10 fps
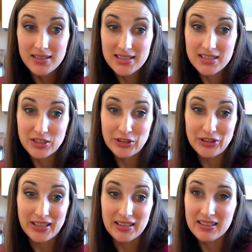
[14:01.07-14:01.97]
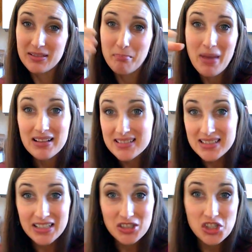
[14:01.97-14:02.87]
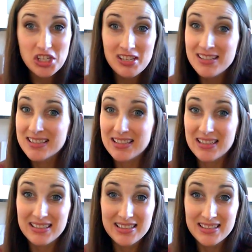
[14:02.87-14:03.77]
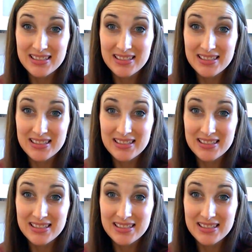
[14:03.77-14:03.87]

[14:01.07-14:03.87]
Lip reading: this is a good thing, and it melts like cheese. It's